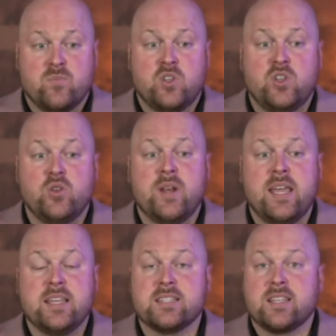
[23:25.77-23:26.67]
Q&A
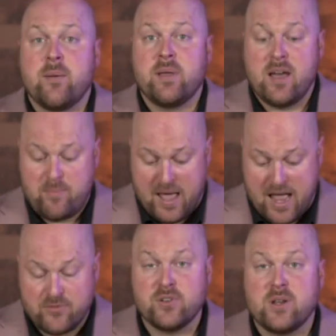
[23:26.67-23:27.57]
is coming up
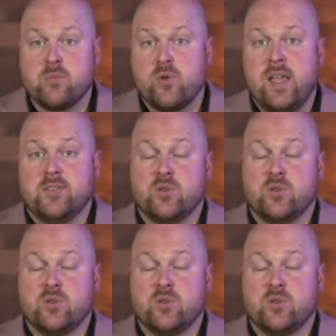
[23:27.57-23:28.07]
after number 8.